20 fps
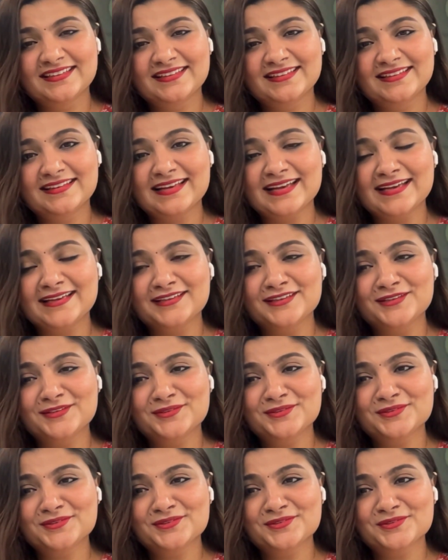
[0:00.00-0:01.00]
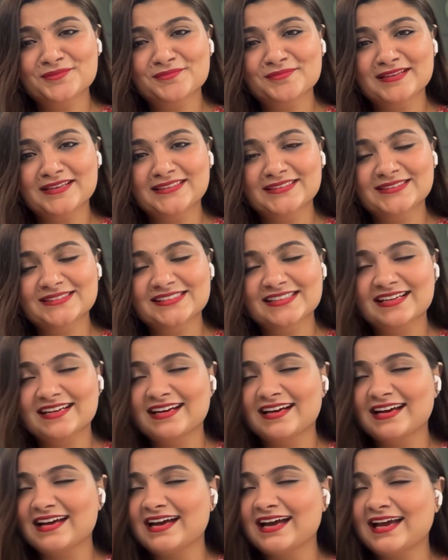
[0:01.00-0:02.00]
Thank you so much.
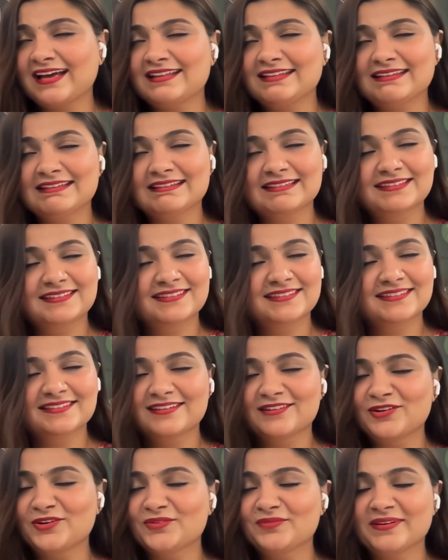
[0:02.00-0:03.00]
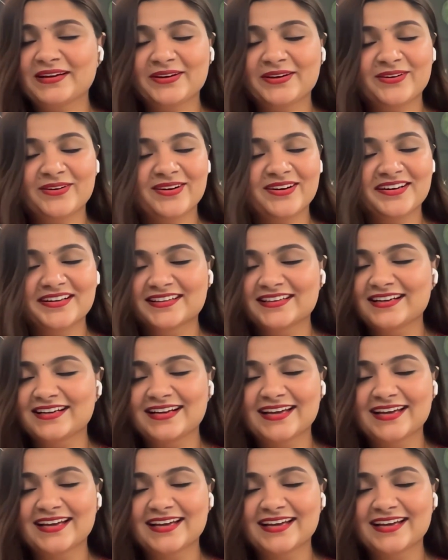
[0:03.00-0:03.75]
I think, oh my God,